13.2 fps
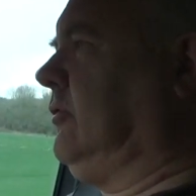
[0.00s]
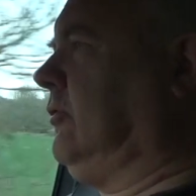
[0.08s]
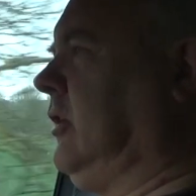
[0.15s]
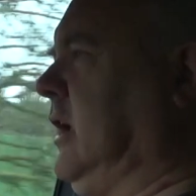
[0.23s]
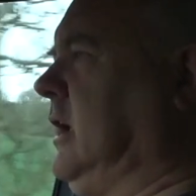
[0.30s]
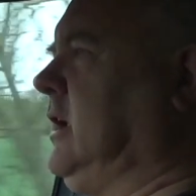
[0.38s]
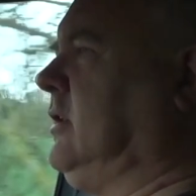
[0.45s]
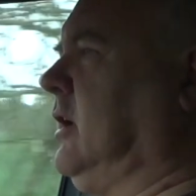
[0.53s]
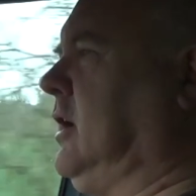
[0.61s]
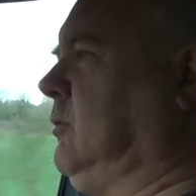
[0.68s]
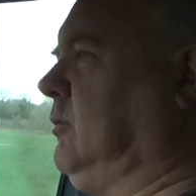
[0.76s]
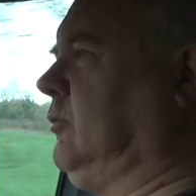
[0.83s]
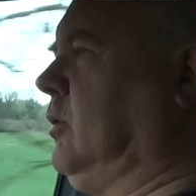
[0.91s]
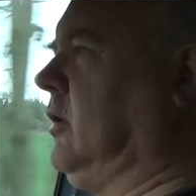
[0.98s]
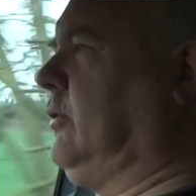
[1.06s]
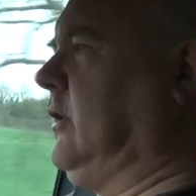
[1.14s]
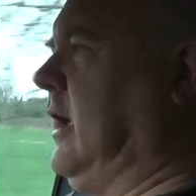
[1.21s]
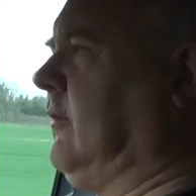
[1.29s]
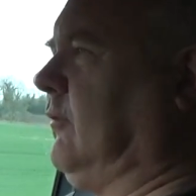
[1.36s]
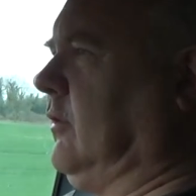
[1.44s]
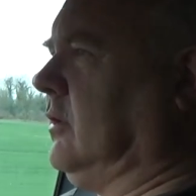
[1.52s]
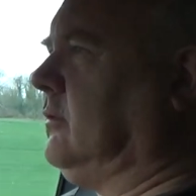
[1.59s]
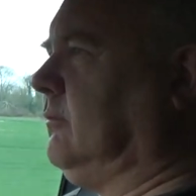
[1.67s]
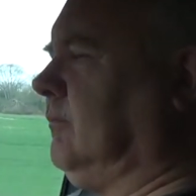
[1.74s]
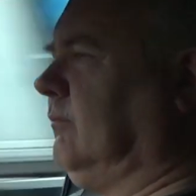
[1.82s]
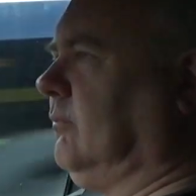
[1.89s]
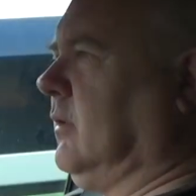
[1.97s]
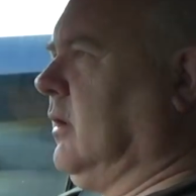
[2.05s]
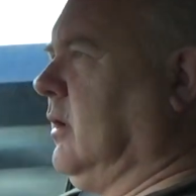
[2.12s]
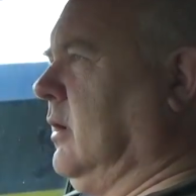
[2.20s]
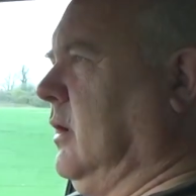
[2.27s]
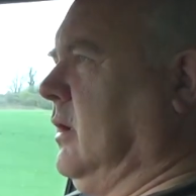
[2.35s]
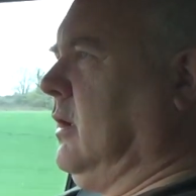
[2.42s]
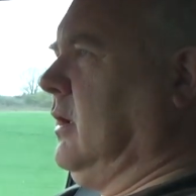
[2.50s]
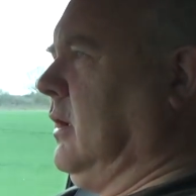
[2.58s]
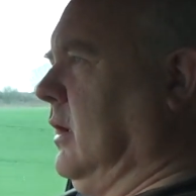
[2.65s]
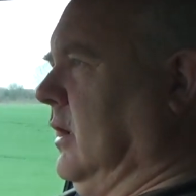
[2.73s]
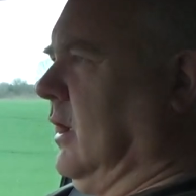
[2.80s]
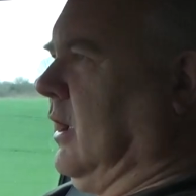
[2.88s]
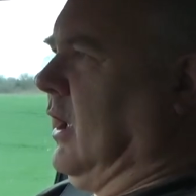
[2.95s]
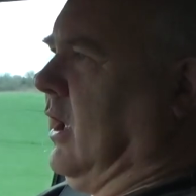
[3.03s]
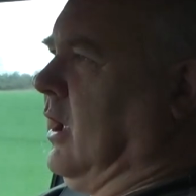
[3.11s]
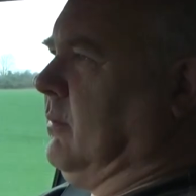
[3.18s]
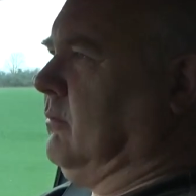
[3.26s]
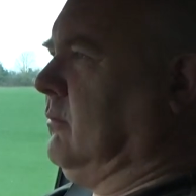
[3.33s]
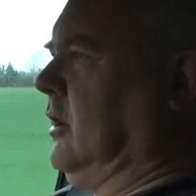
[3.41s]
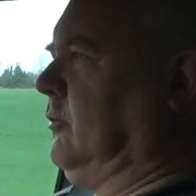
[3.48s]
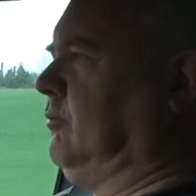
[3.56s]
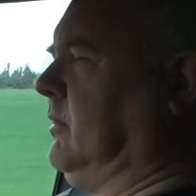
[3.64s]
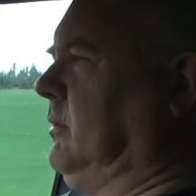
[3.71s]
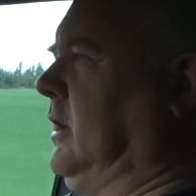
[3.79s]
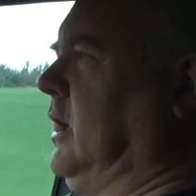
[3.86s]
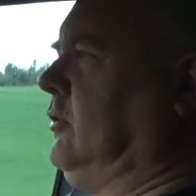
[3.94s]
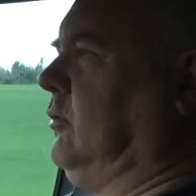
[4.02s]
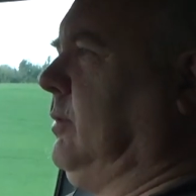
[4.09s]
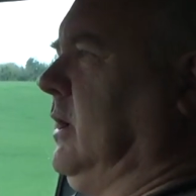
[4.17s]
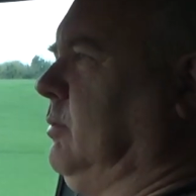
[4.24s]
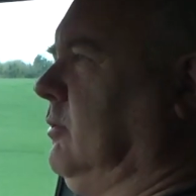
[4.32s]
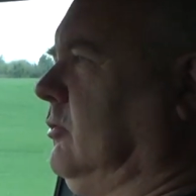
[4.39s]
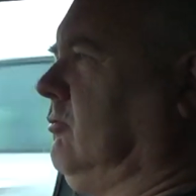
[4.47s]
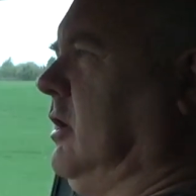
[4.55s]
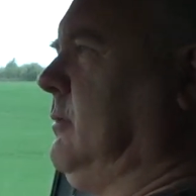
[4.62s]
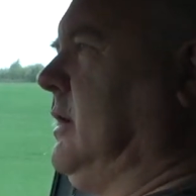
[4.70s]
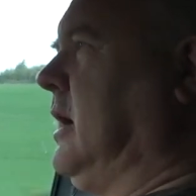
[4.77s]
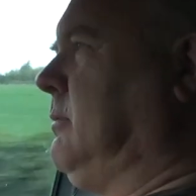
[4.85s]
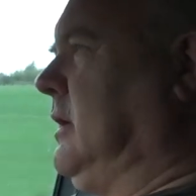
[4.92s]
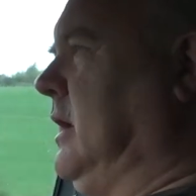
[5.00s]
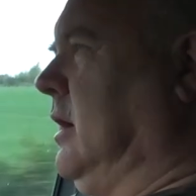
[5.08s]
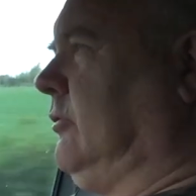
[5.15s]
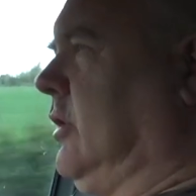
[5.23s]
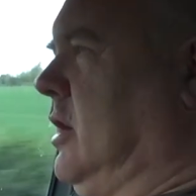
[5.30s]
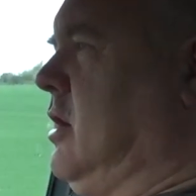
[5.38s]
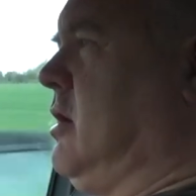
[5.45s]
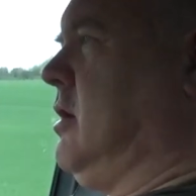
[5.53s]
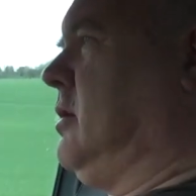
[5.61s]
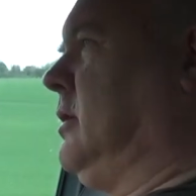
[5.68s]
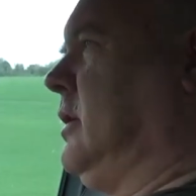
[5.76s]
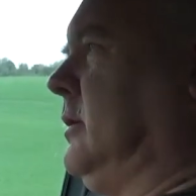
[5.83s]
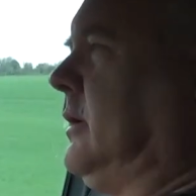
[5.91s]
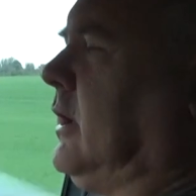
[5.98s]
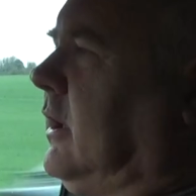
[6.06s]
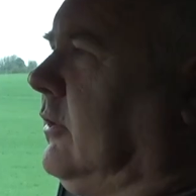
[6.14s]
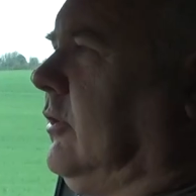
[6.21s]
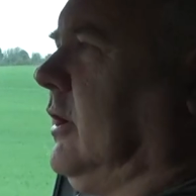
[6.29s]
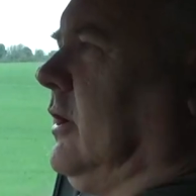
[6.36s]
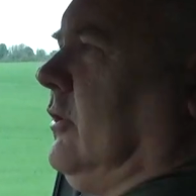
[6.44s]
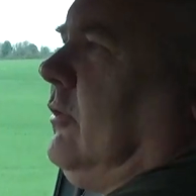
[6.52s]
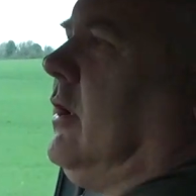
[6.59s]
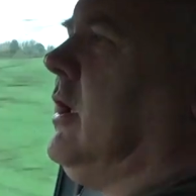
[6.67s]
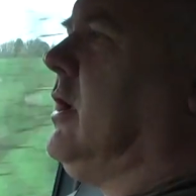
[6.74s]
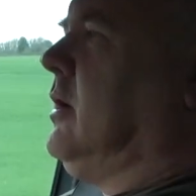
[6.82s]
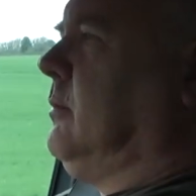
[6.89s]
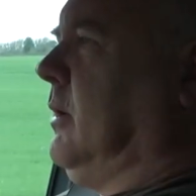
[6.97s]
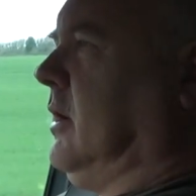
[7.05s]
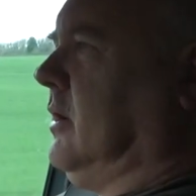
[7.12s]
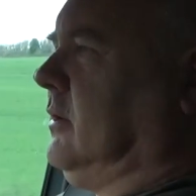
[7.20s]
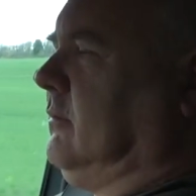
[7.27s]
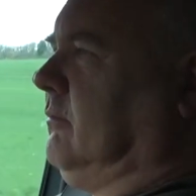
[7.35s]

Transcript: see that it was worth the effort. Um, there's probably loads of people screaming at me now saying, "Oh, oh, oh, oh yes, it is," but